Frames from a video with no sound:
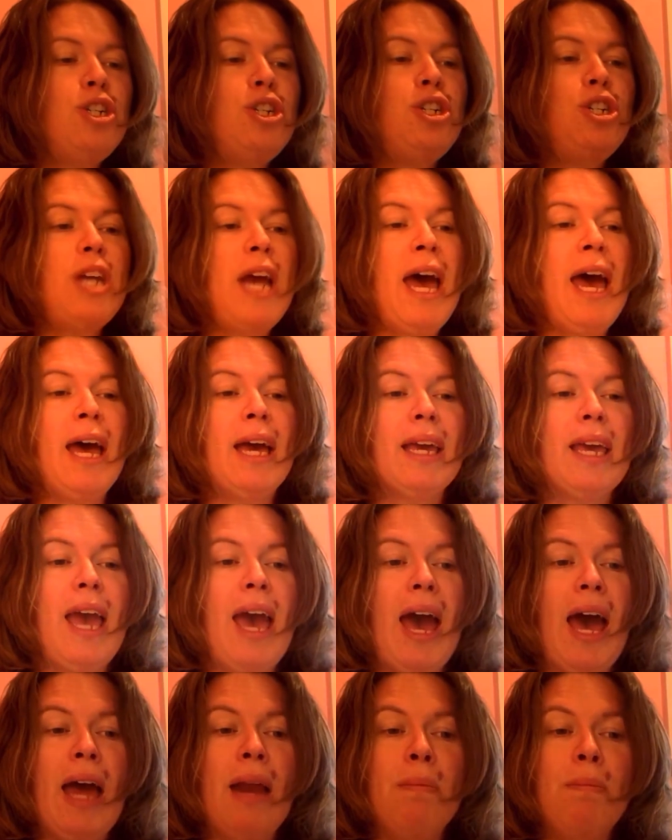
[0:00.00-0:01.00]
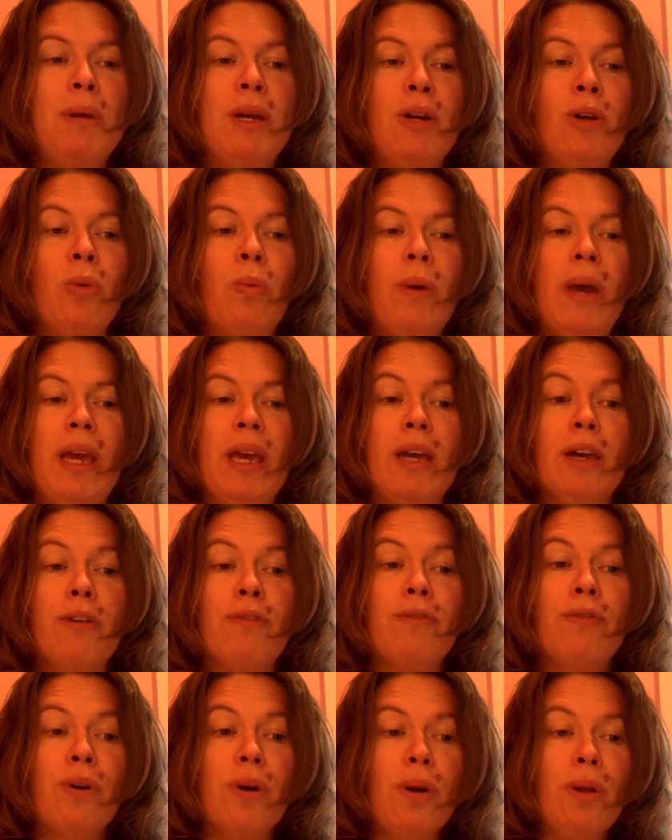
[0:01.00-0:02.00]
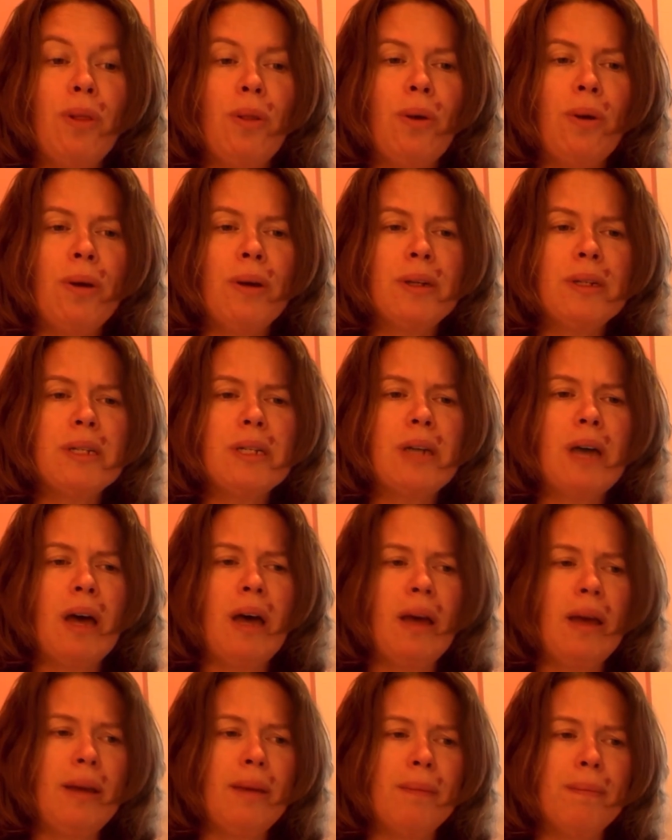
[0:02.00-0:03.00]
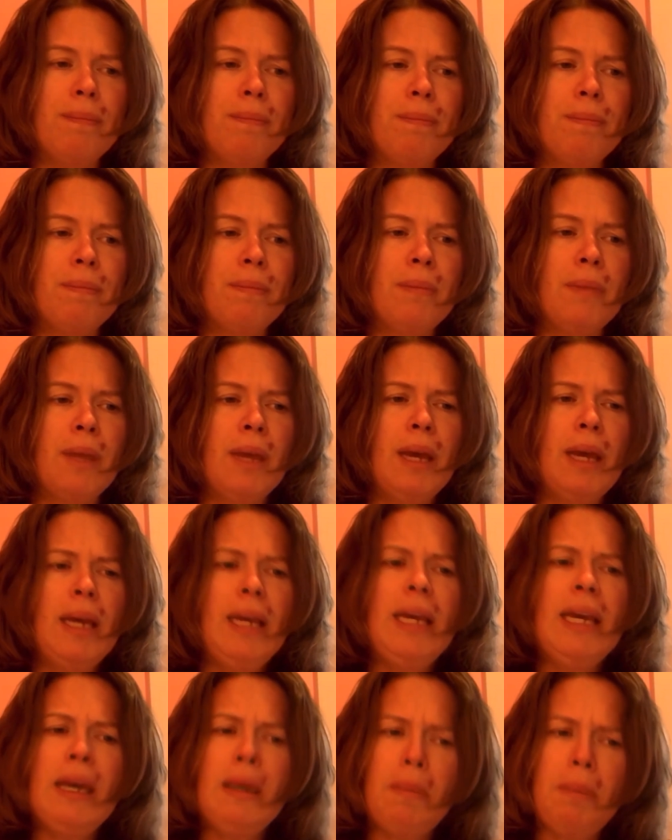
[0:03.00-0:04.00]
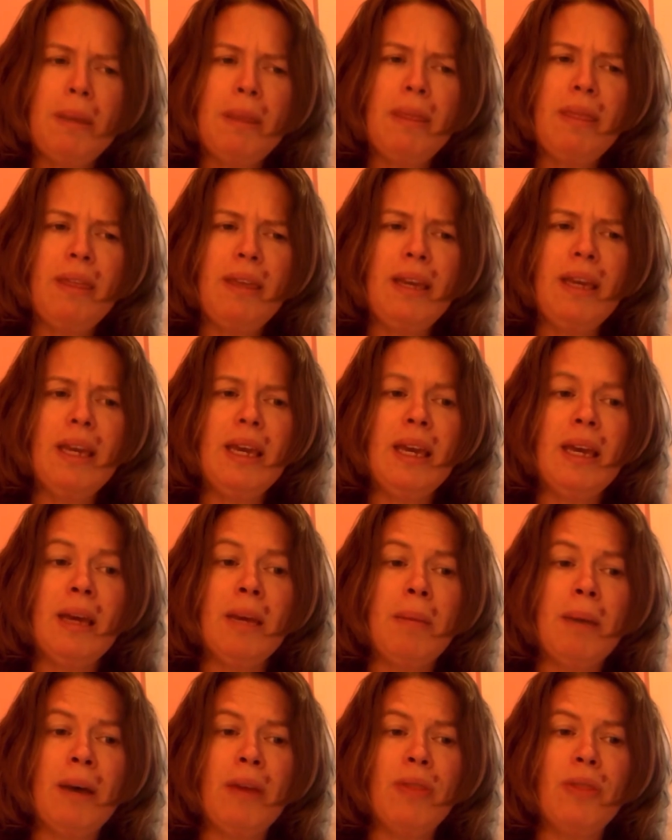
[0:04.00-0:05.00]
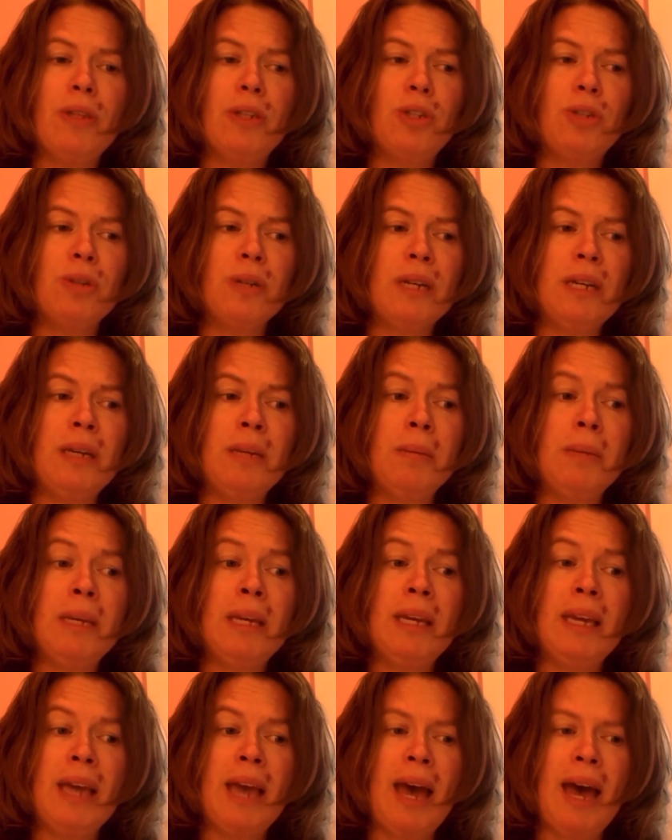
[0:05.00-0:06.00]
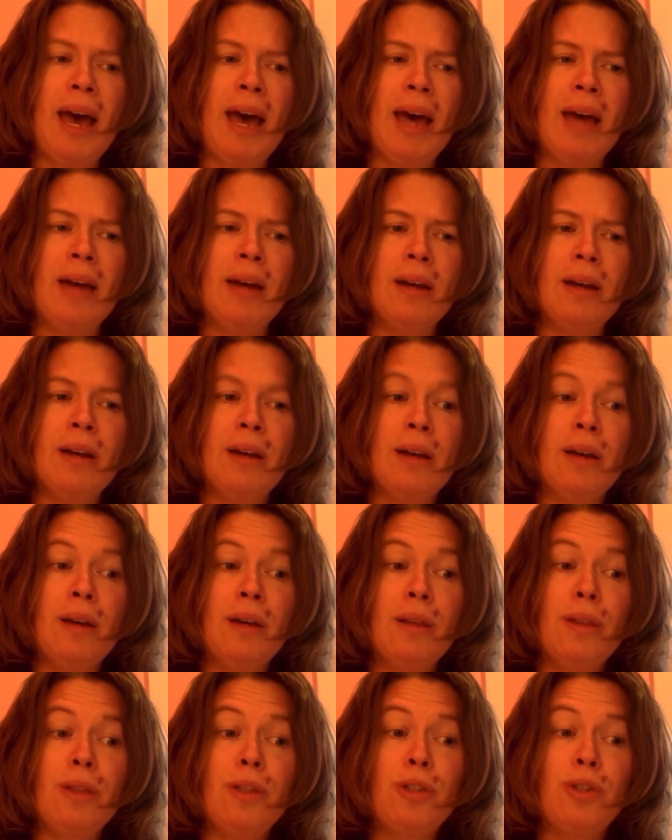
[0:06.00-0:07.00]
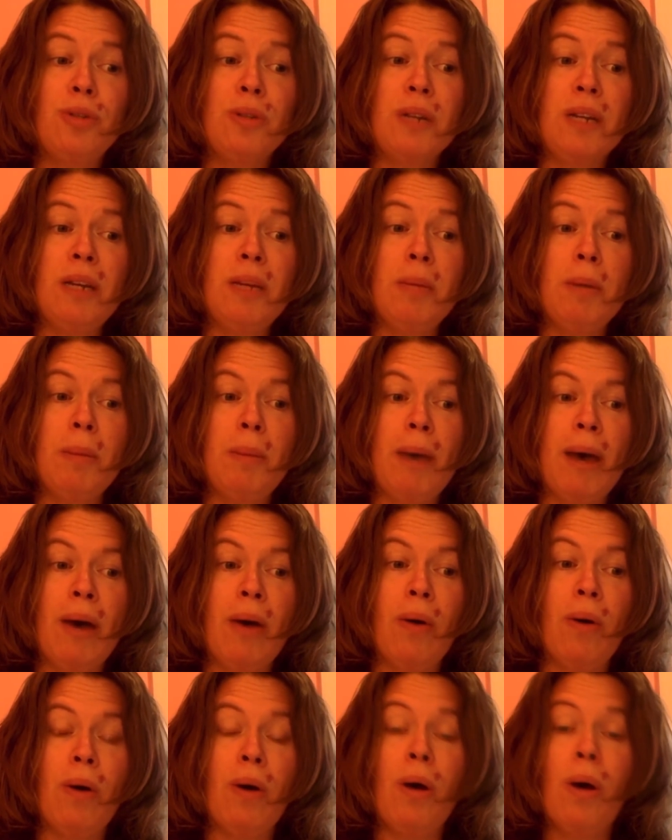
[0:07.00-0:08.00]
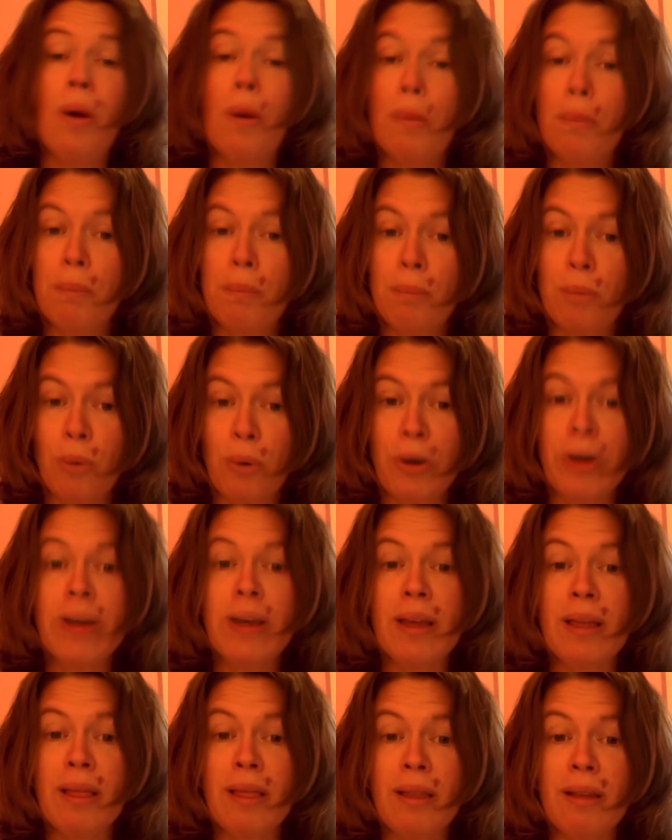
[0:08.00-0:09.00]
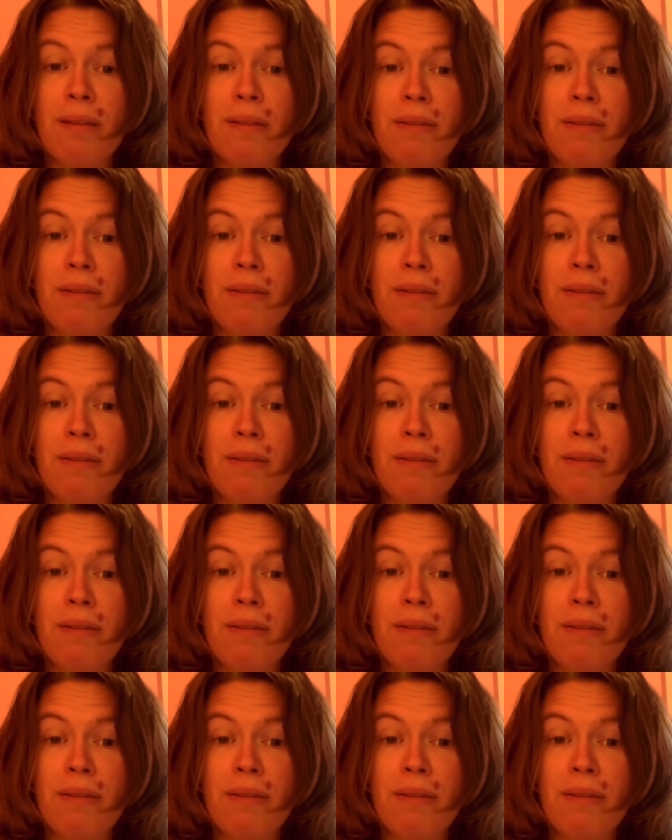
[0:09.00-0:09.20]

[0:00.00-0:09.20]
Jack had been awake for a long time. He had been thinking about the dream he had, the dream about Morgan Le